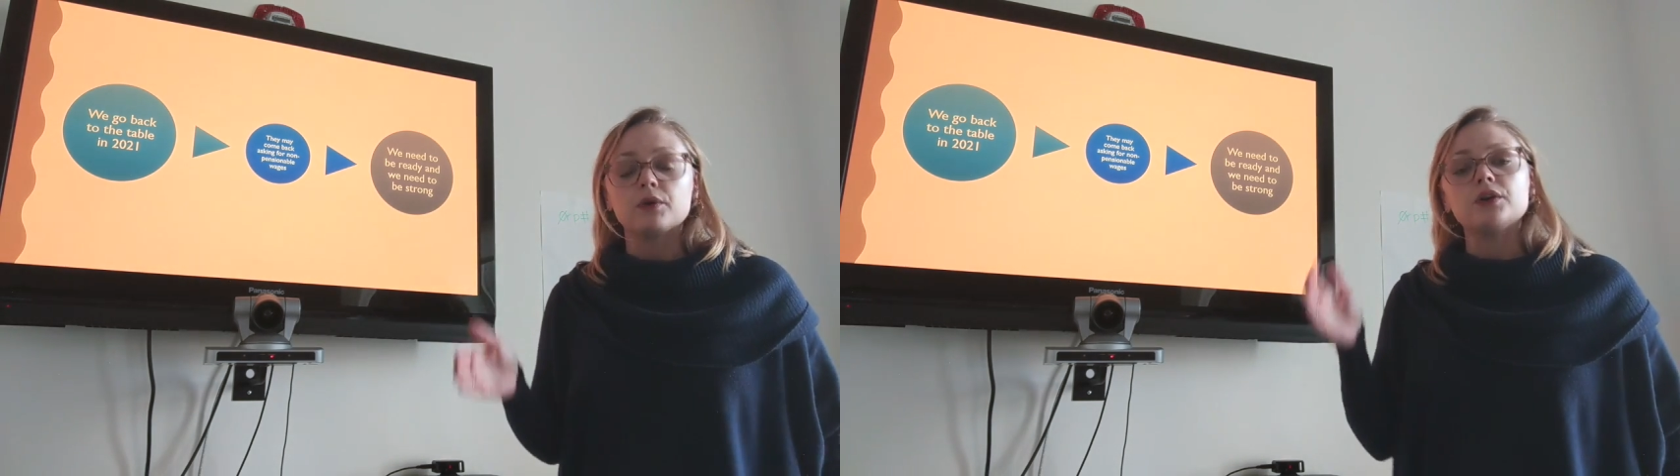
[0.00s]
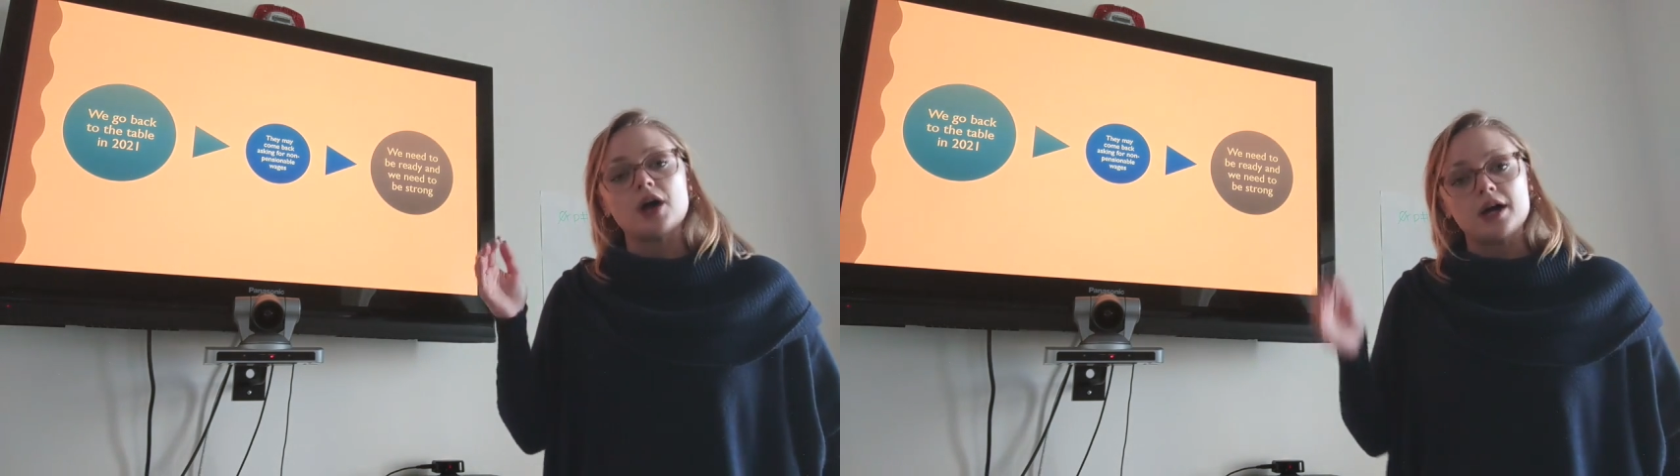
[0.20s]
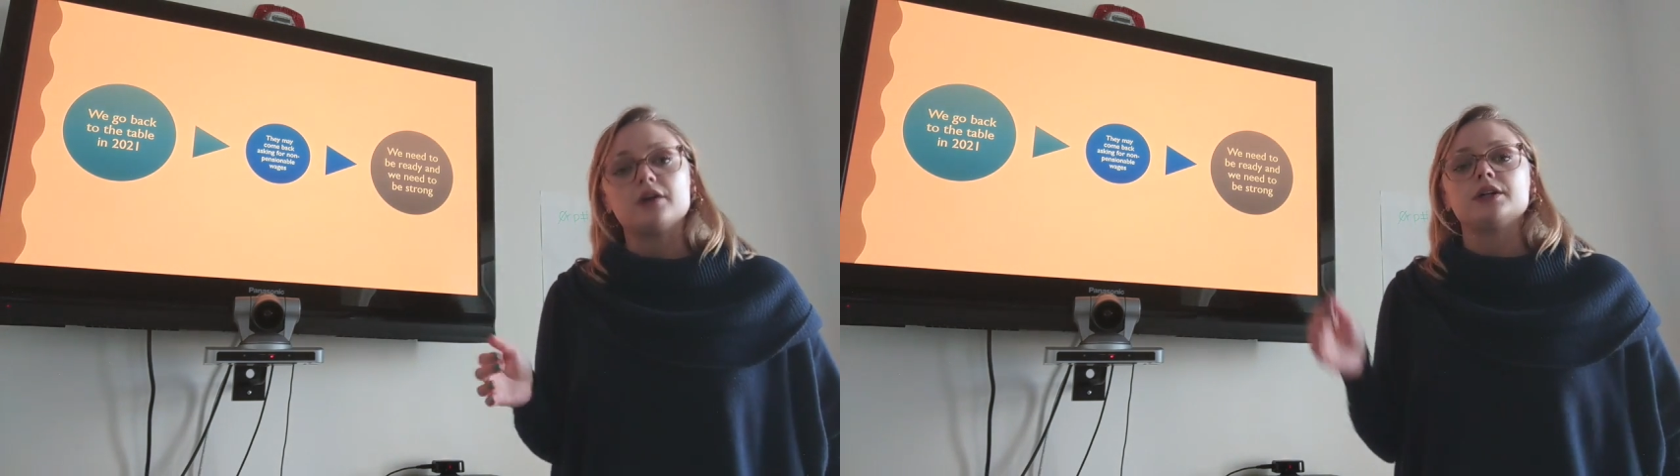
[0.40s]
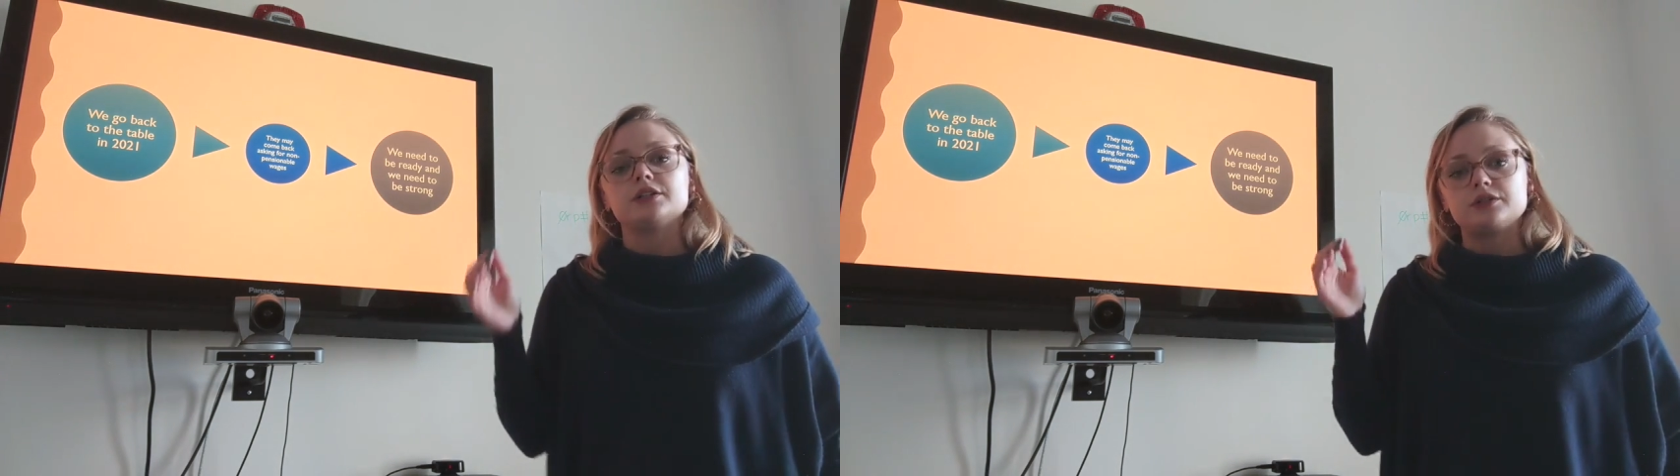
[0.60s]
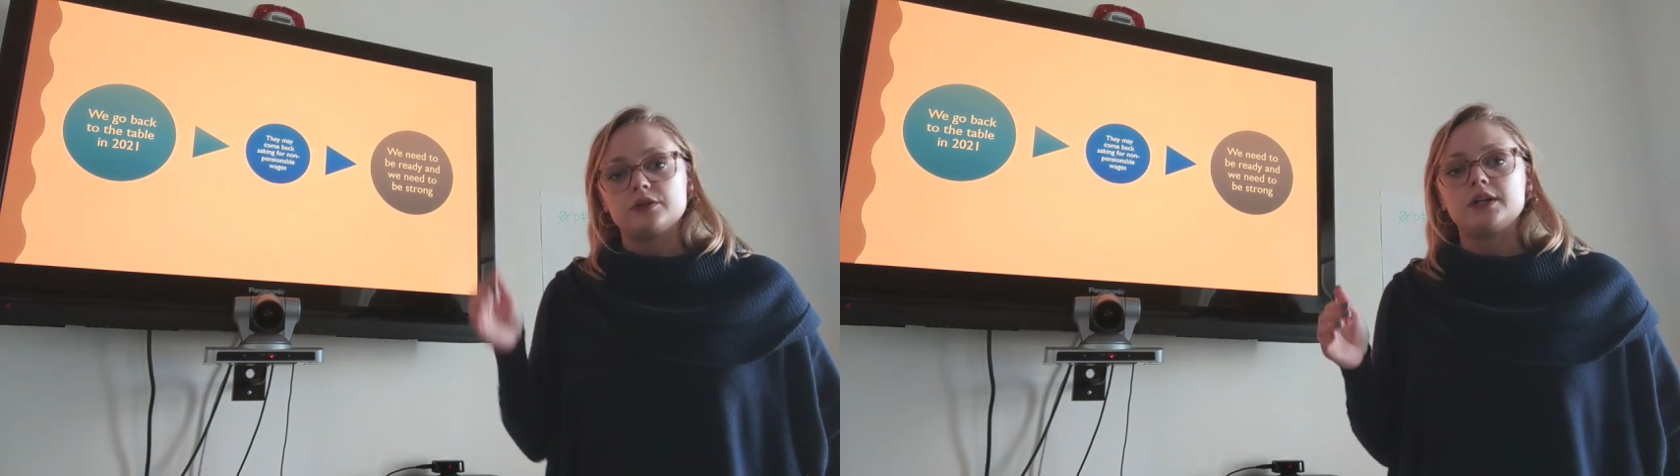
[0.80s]
We're not going
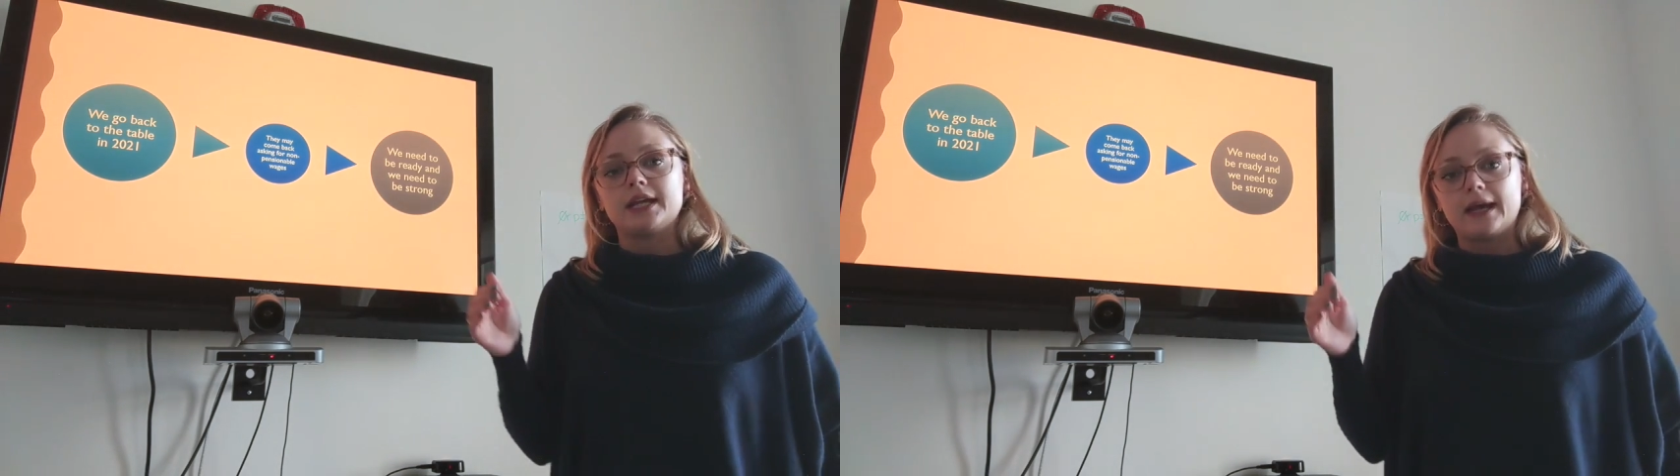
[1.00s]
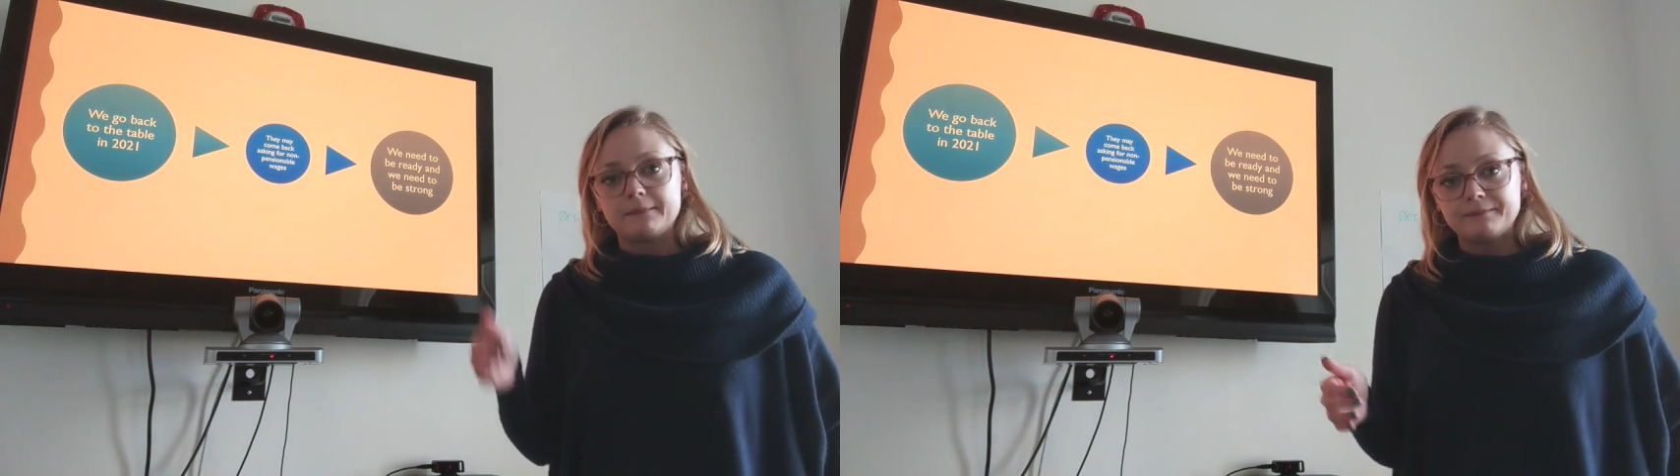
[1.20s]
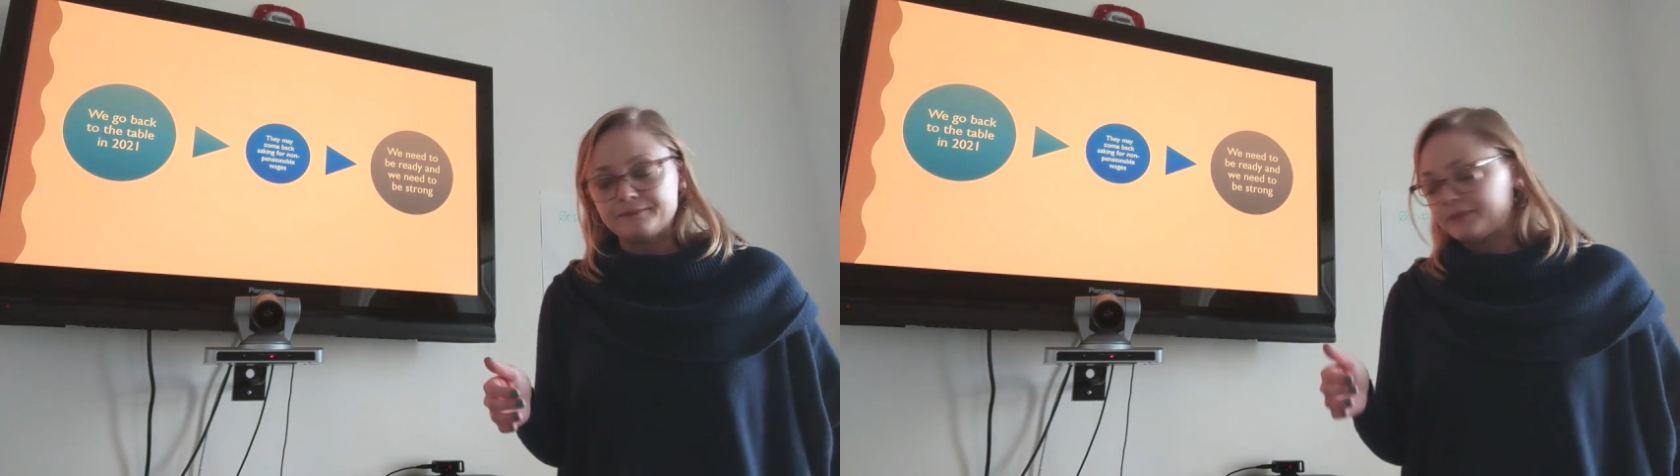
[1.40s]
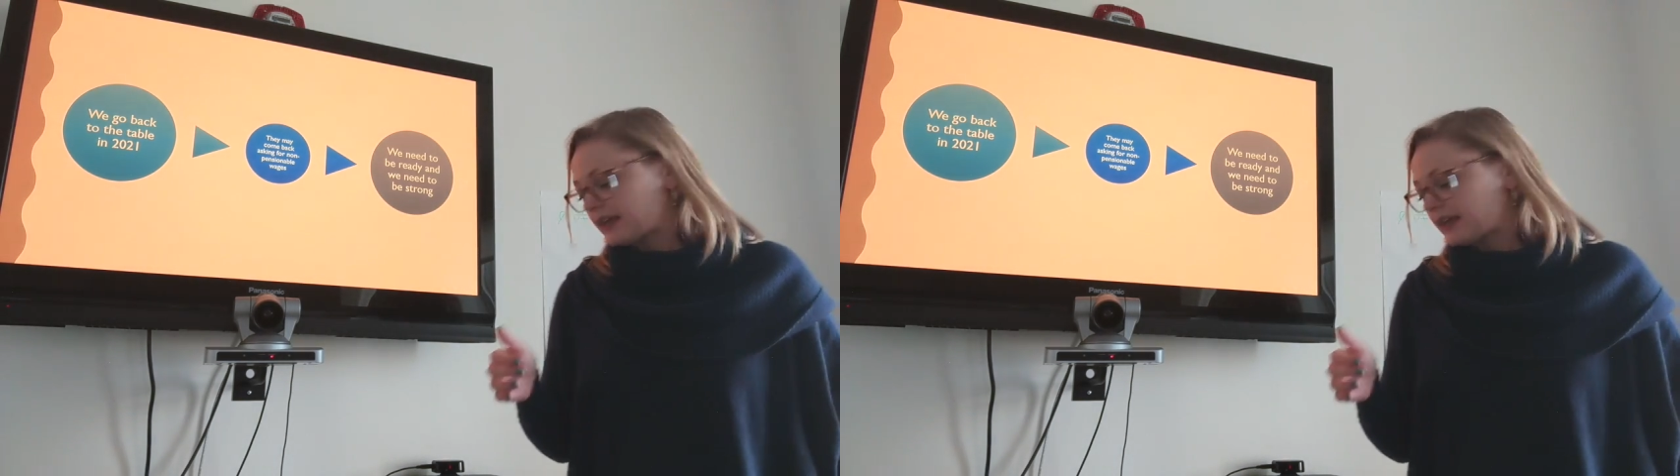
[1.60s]
to do it again.